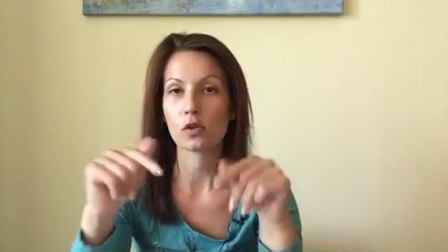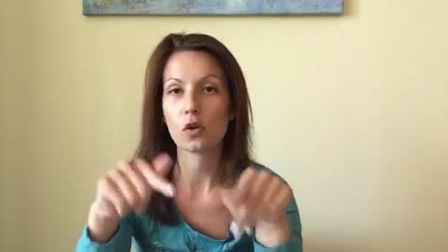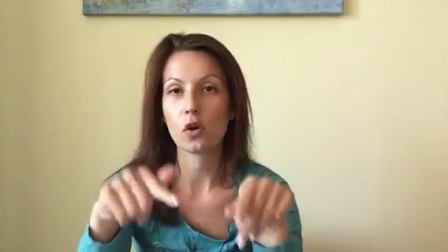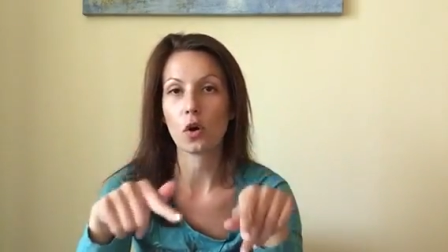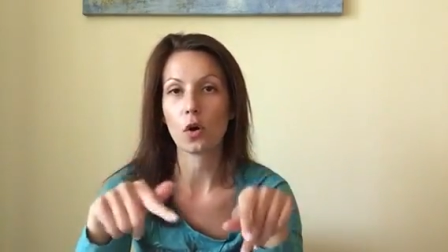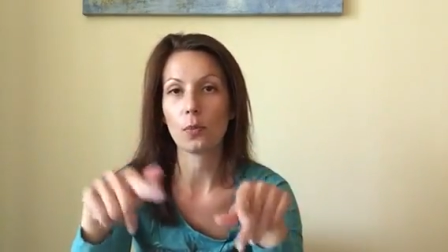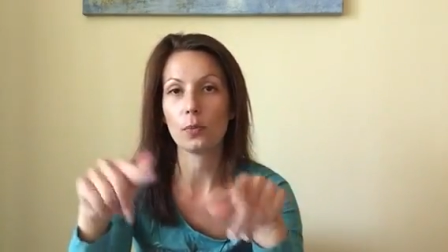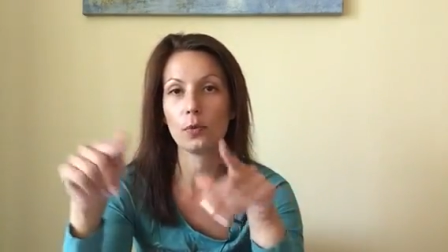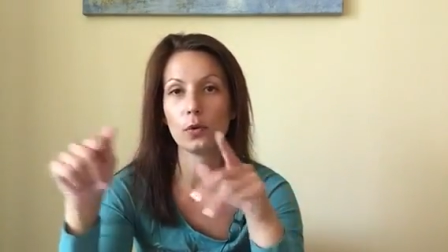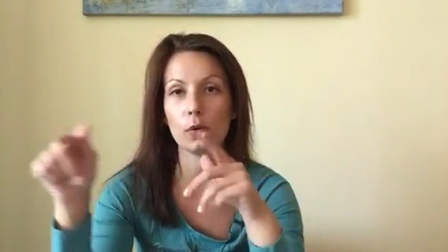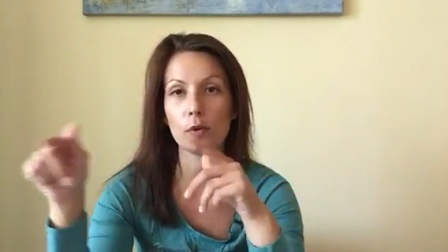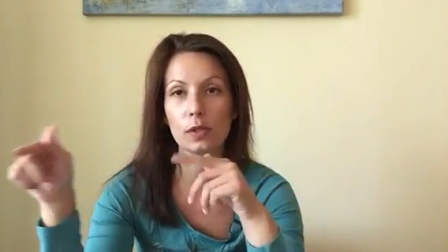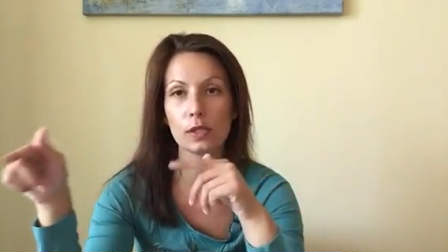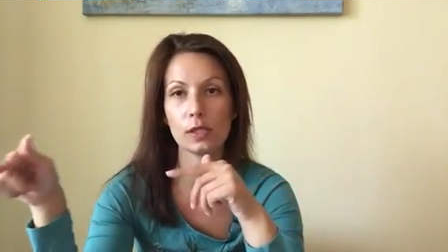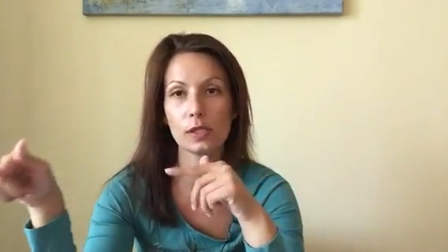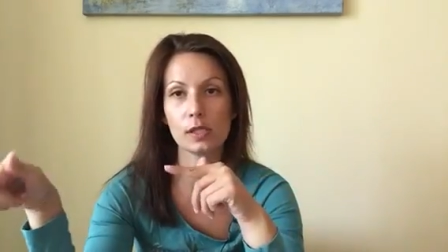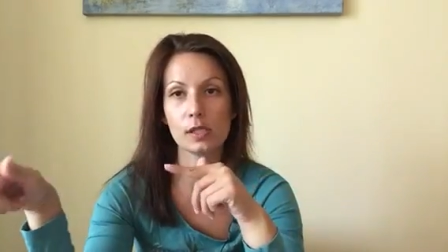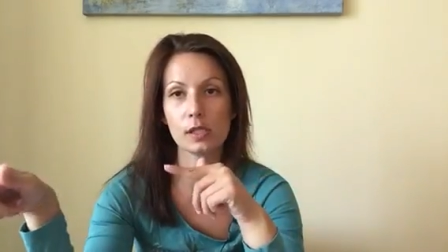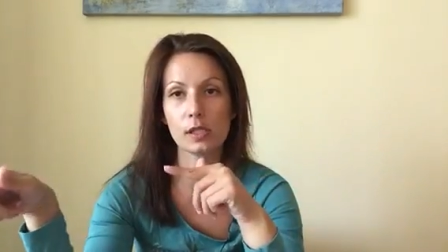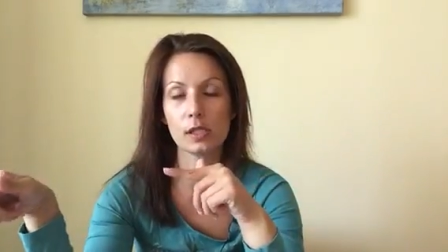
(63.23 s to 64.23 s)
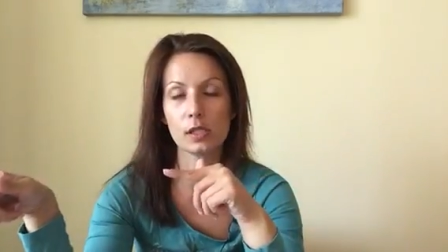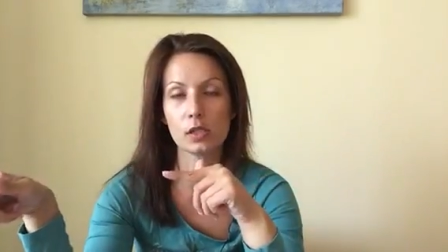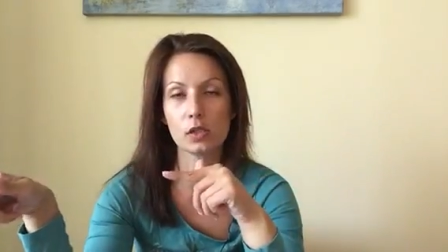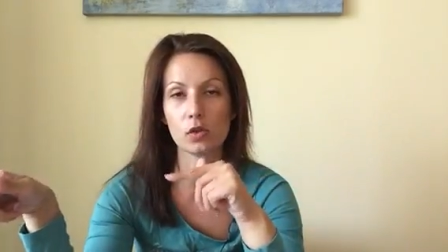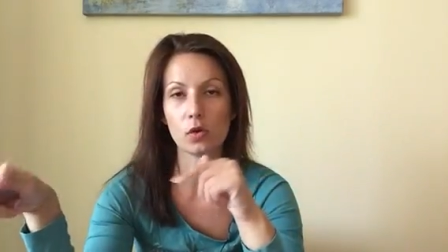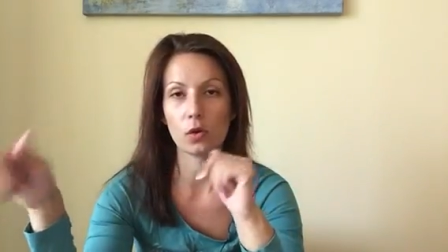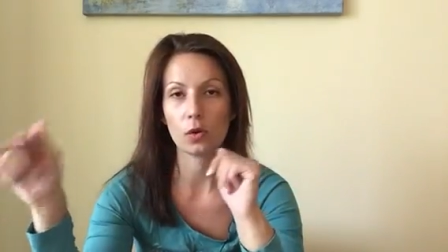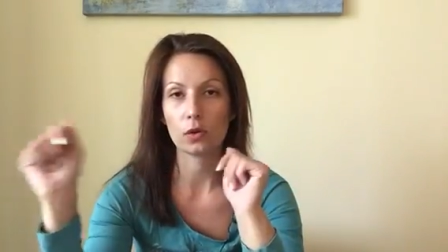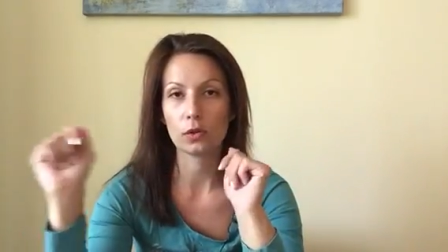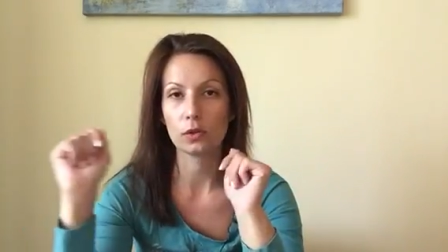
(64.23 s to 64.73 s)
Scorpio is in
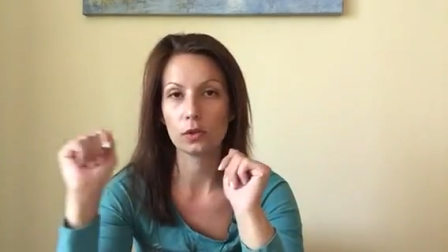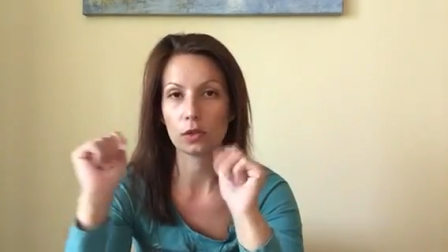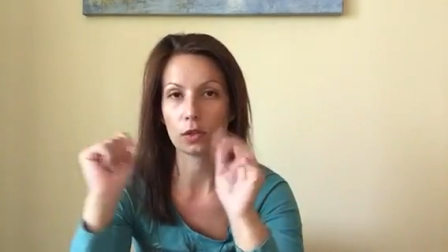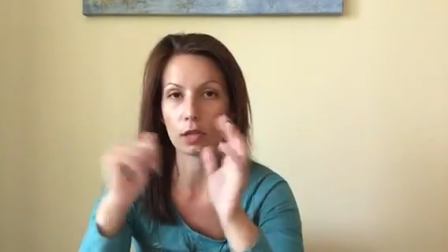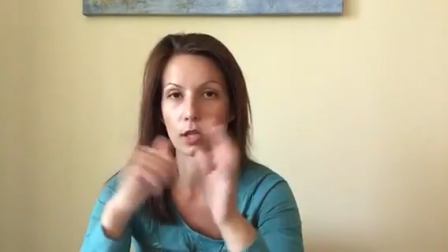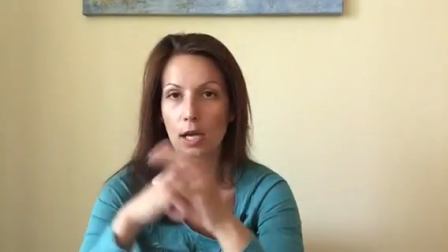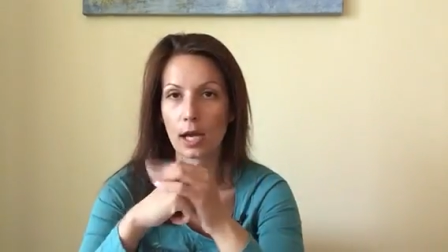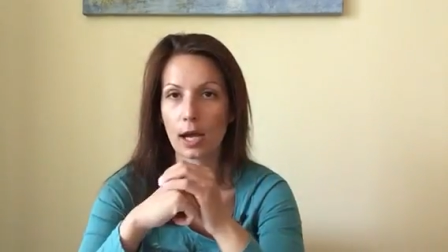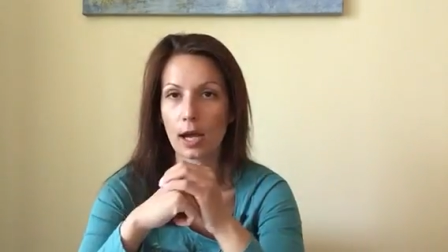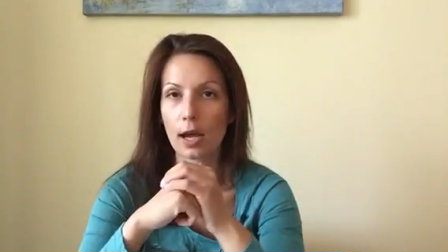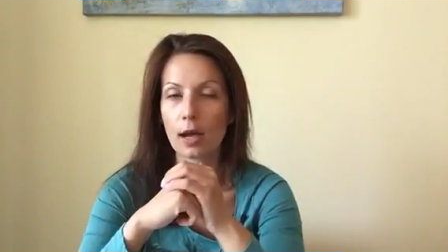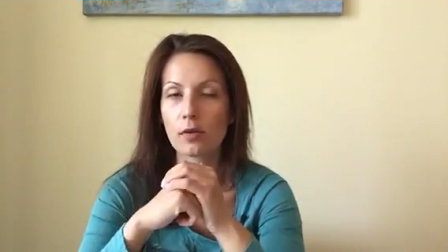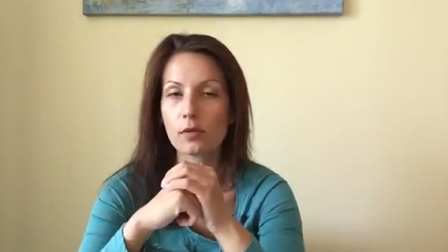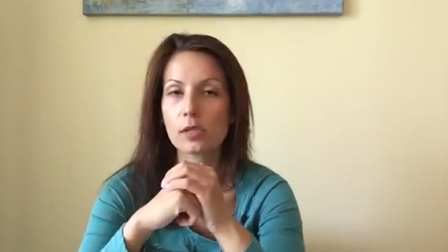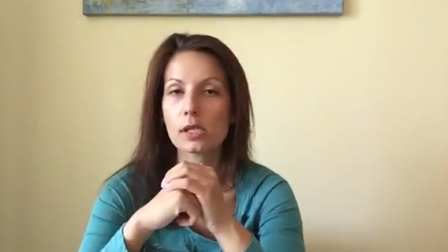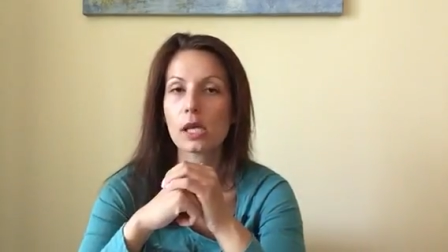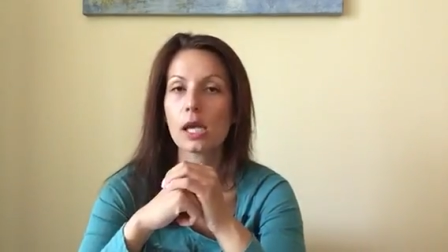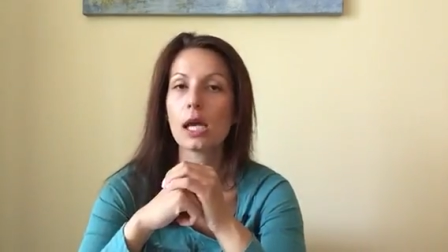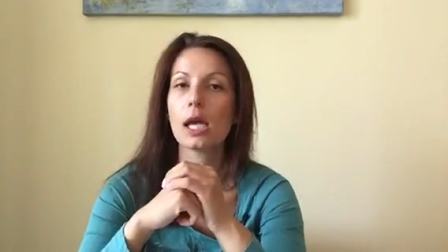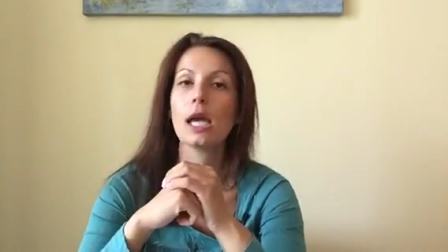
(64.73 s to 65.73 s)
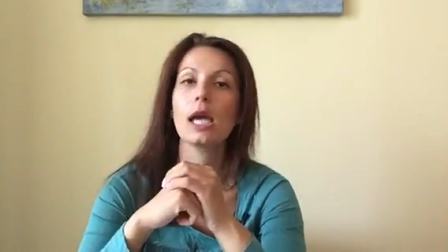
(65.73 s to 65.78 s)
your third house,